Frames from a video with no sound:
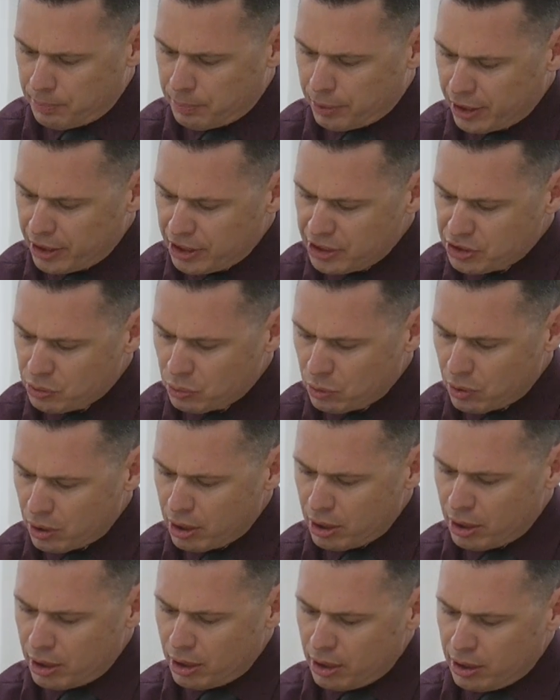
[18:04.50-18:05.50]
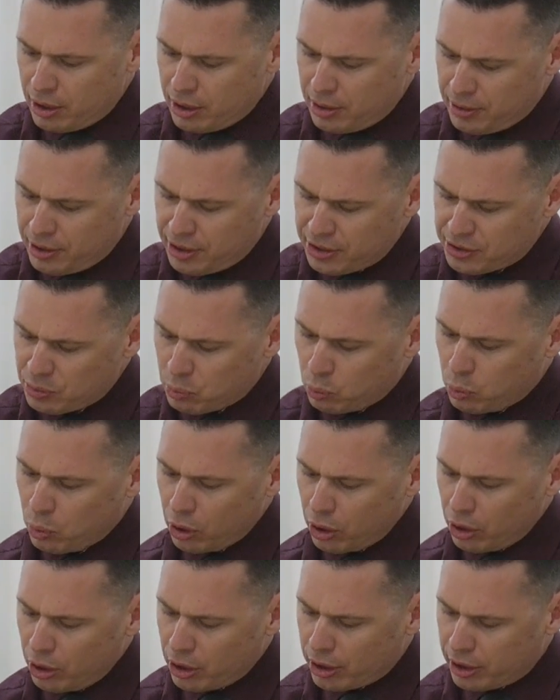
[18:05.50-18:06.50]
But this
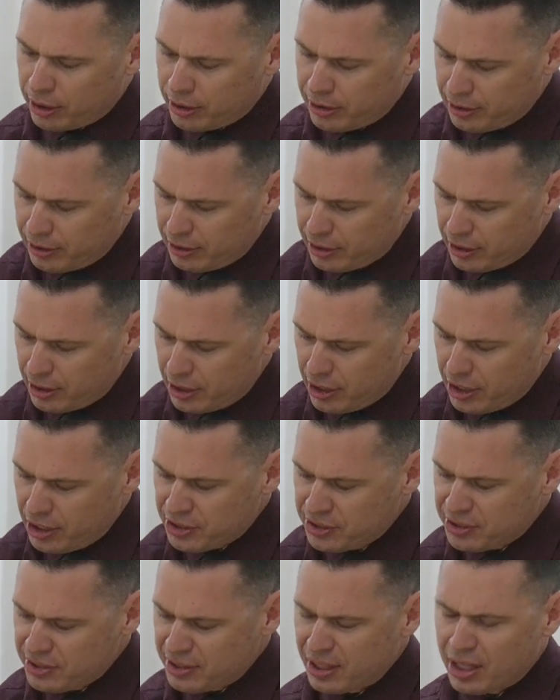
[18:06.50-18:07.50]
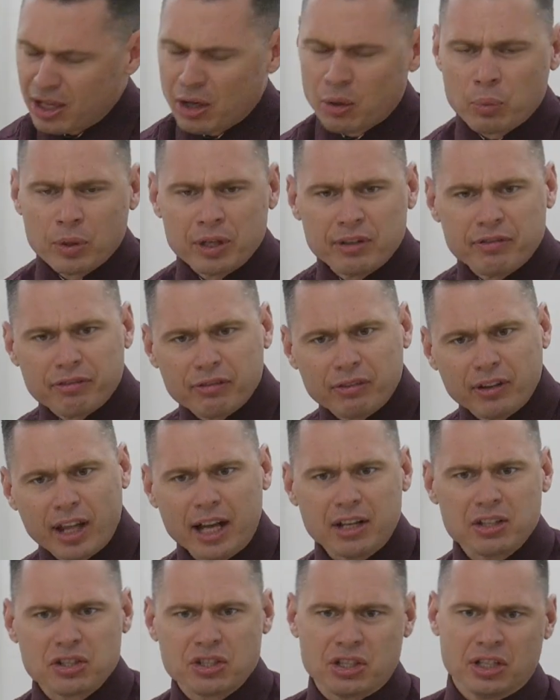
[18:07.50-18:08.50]
is a
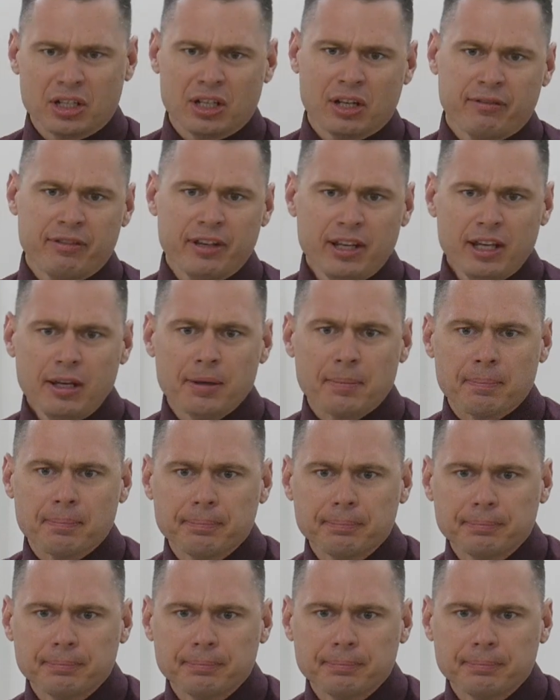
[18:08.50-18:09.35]
reflection of him